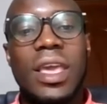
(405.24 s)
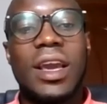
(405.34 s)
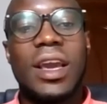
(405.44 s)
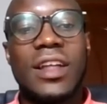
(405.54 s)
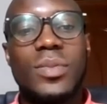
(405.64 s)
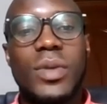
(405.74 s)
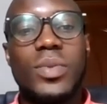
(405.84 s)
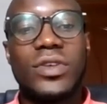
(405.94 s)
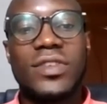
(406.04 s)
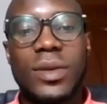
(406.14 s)
it can't be
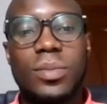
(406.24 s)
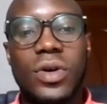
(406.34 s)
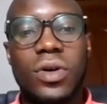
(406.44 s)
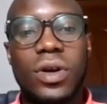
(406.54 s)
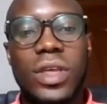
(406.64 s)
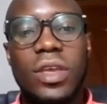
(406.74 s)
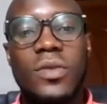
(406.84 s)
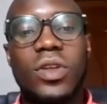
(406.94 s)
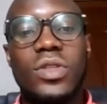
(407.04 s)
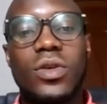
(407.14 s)
possible
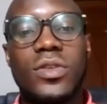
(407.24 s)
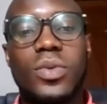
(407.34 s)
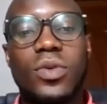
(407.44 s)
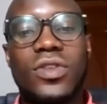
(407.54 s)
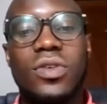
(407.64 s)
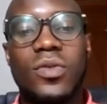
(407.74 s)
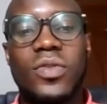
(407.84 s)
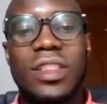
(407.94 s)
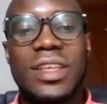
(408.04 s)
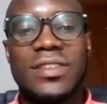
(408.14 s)
if we don't put
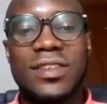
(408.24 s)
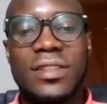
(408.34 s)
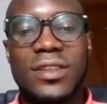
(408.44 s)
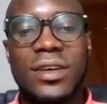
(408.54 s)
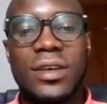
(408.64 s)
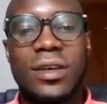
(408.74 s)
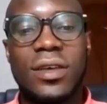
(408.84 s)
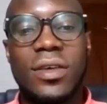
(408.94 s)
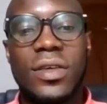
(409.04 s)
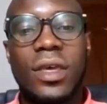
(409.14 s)
youth at the center.
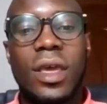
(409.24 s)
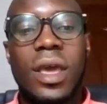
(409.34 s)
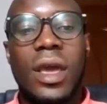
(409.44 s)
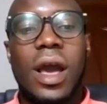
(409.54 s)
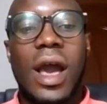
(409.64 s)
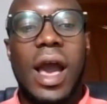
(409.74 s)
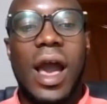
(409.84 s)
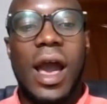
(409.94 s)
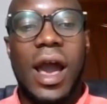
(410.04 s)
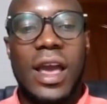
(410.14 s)

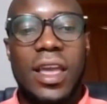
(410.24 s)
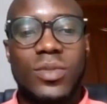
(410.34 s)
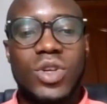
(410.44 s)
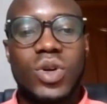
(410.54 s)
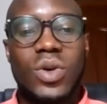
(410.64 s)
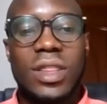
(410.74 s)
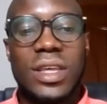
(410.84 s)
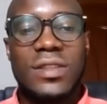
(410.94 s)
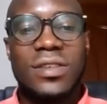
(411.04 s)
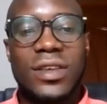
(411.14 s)
I am sure
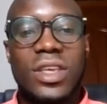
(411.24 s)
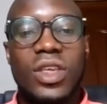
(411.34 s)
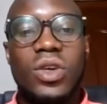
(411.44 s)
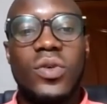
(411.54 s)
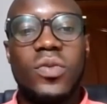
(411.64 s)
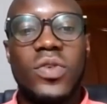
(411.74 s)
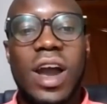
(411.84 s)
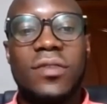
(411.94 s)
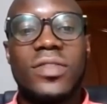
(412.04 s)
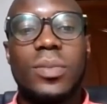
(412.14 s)
that youth
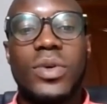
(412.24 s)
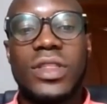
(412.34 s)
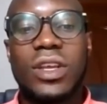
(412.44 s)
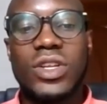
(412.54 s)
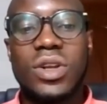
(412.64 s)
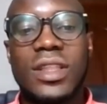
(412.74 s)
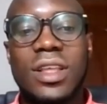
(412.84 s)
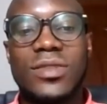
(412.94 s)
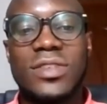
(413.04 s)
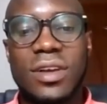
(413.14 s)
have the potential in
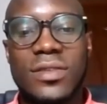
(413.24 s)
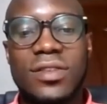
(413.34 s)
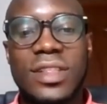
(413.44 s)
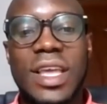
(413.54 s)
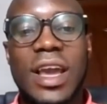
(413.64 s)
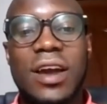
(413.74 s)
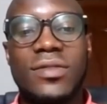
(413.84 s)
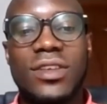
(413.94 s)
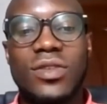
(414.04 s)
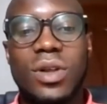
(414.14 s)
themselves, they
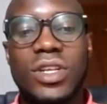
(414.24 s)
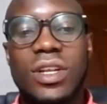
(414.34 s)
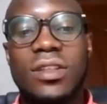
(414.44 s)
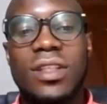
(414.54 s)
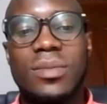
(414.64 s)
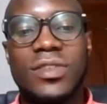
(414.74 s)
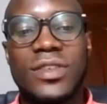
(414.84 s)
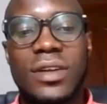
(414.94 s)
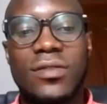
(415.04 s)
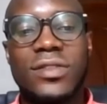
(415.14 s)
have the solution in
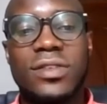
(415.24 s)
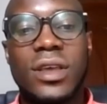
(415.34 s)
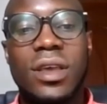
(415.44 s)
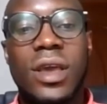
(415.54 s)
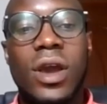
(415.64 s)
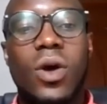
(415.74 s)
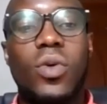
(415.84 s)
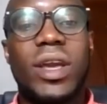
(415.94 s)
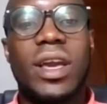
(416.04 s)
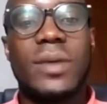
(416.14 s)
themselves.
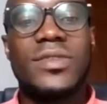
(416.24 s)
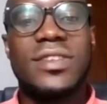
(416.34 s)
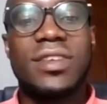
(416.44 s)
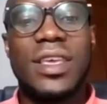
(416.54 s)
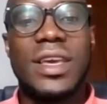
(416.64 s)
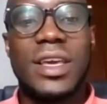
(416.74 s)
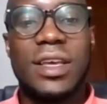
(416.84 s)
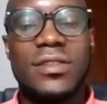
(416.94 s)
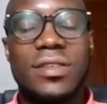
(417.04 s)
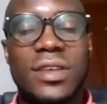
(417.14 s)
We kept seeing
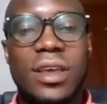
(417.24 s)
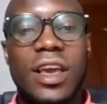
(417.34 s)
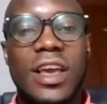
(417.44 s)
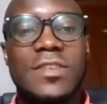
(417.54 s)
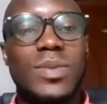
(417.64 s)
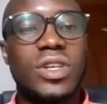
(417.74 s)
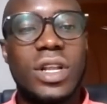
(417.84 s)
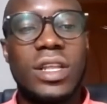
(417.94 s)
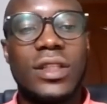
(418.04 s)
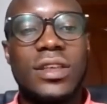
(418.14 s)
it,
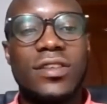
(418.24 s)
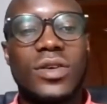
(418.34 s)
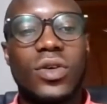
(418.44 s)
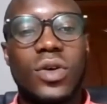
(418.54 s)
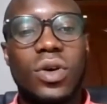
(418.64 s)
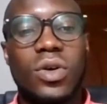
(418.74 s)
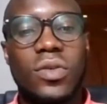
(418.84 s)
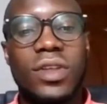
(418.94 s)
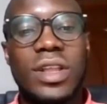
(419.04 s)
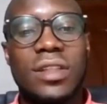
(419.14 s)
especially in this
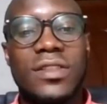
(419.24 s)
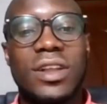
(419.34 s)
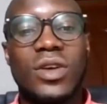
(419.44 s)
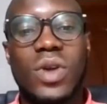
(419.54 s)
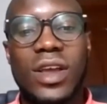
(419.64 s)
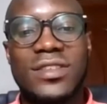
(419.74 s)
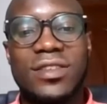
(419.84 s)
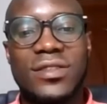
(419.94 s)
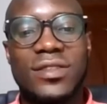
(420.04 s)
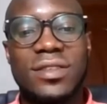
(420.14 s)
COVID-19
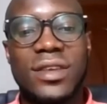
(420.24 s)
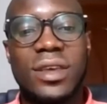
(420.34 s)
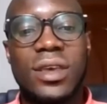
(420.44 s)
crisis.